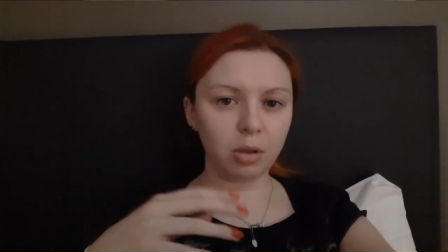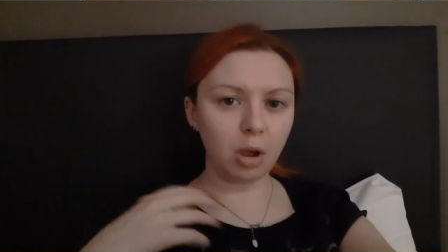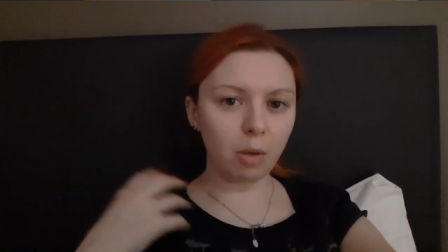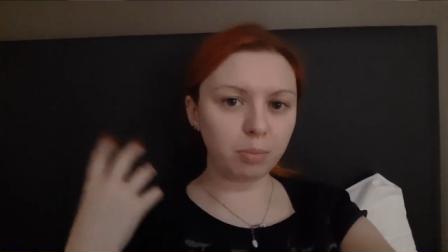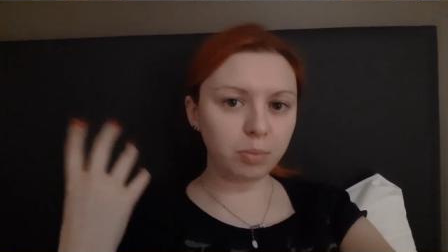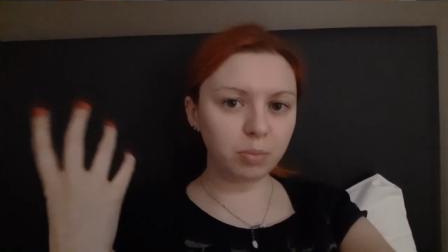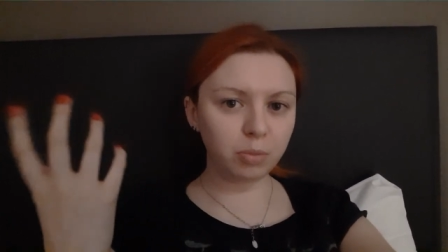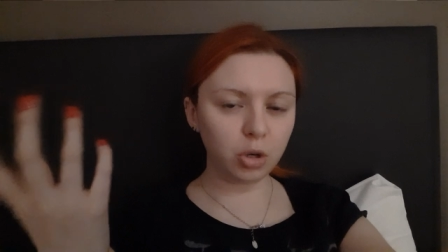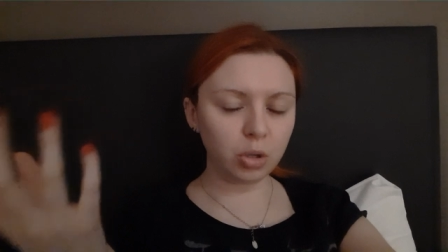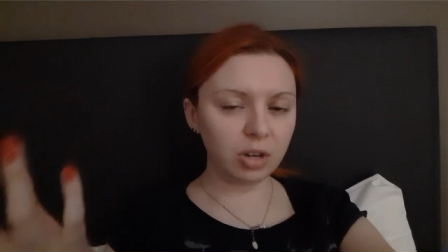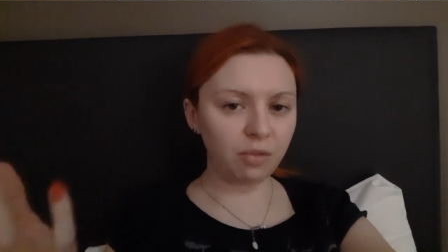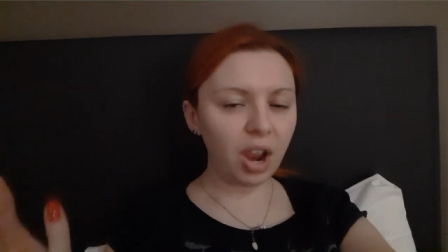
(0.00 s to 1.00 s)

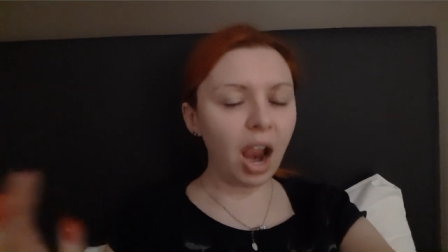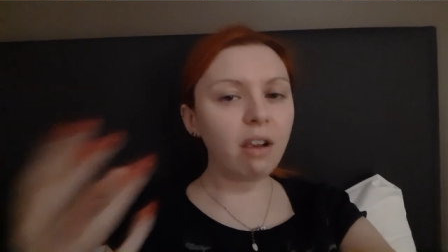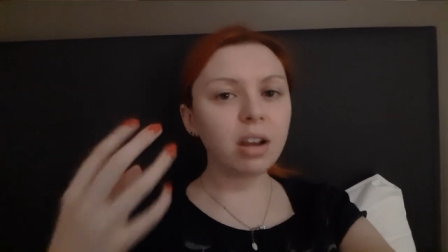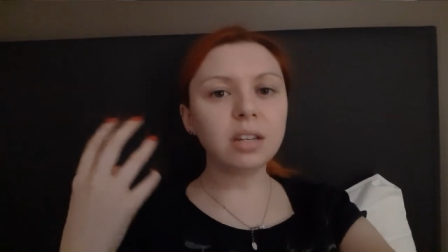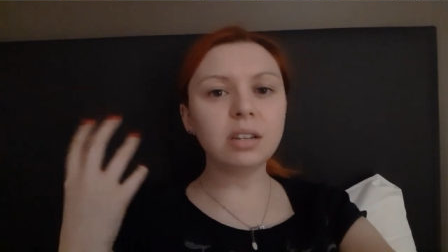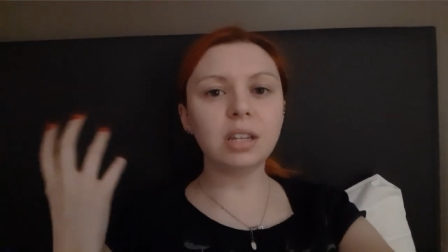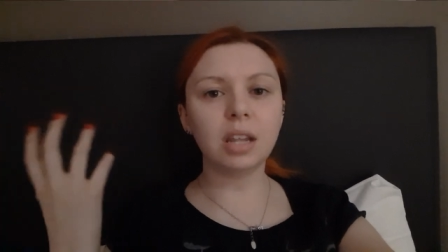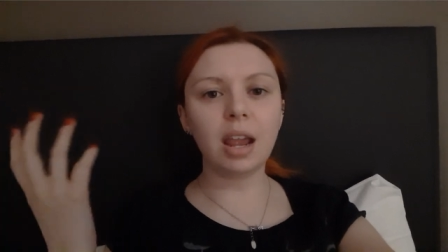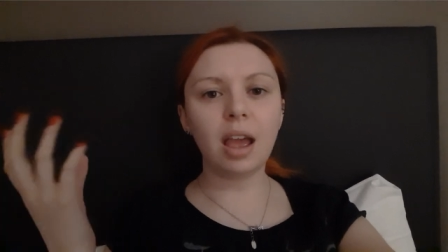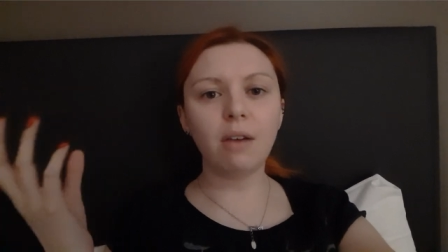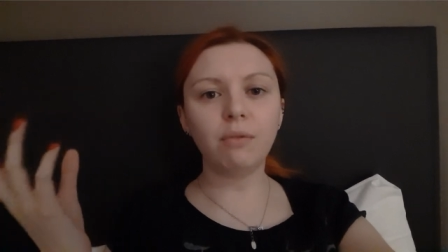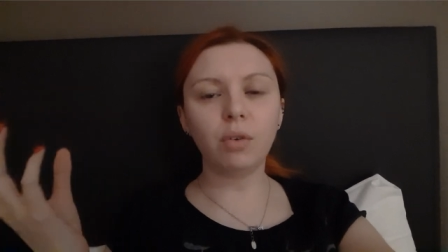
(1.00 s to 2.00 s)
opportunity for characters, and they
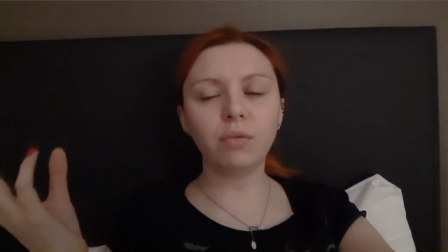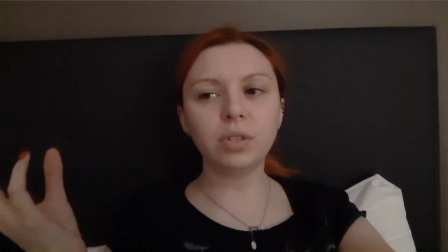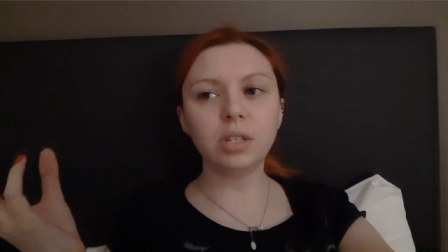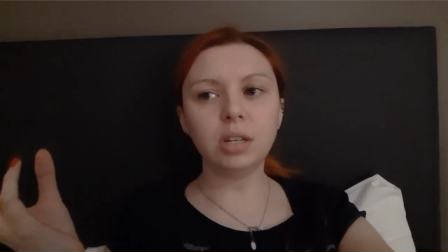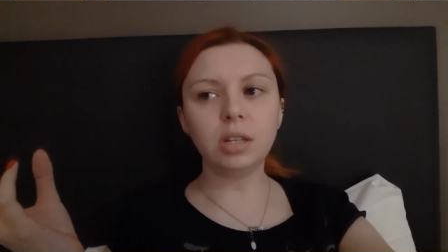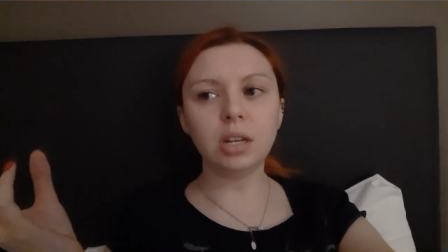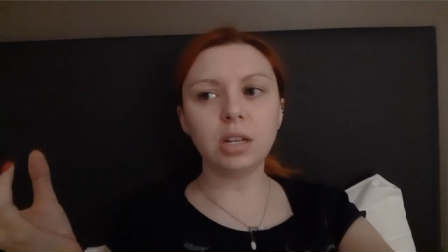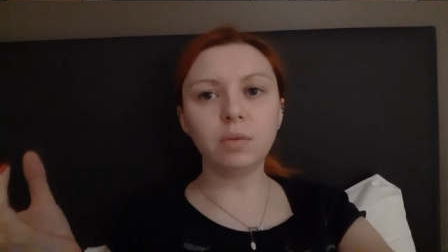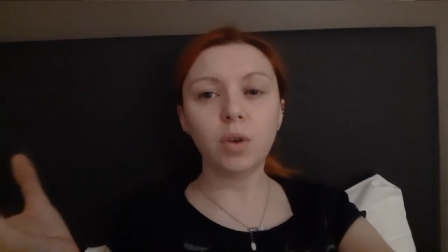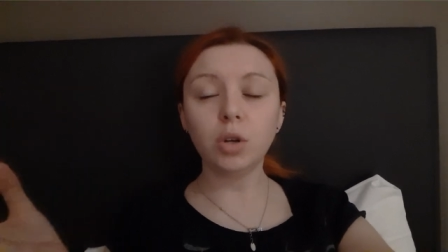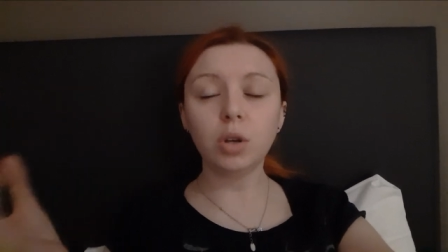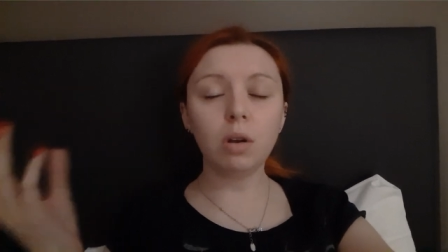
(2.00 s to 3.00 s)
have obviously these
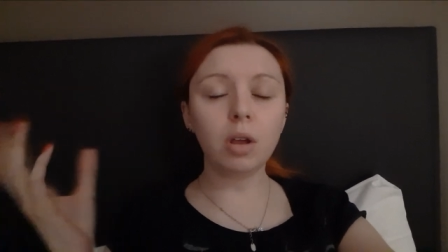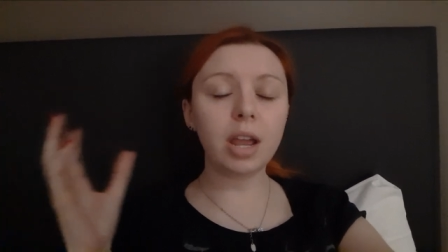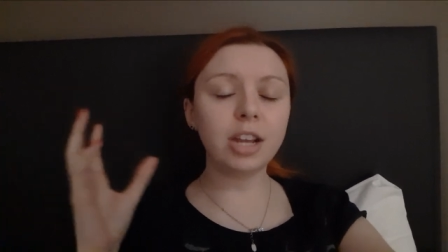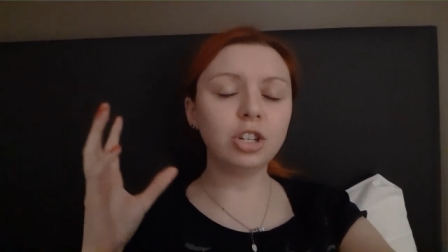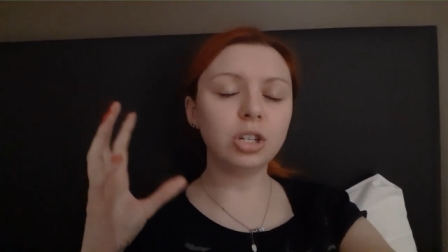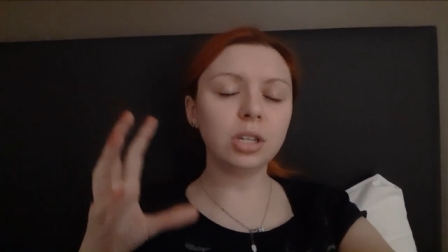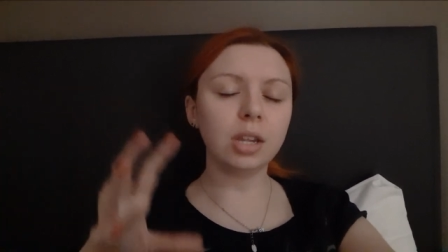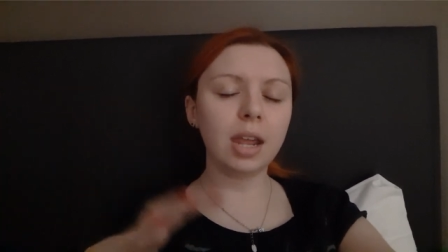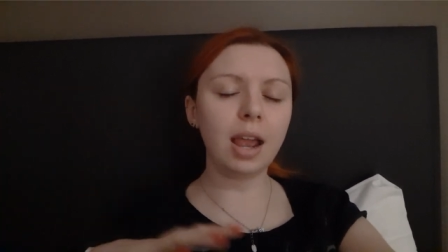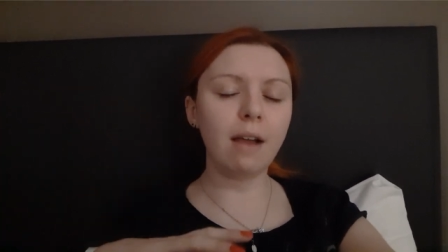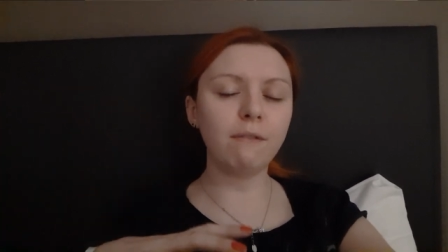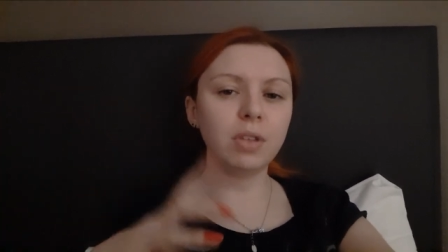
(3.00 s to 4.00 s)
photo locations, and they
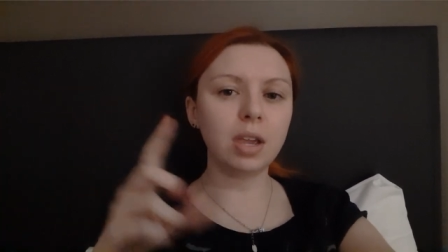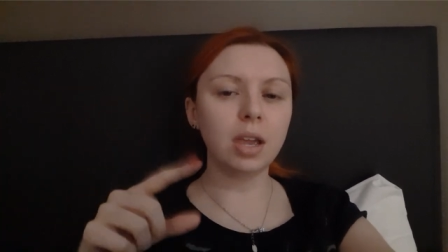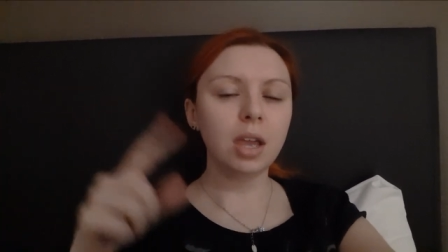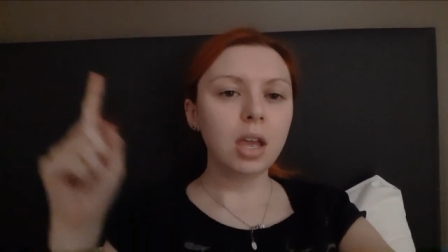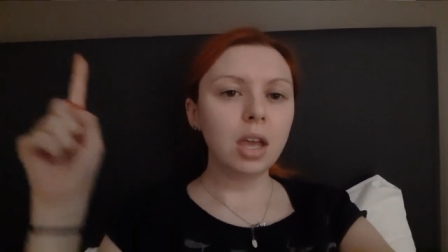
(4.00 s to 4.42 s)
have the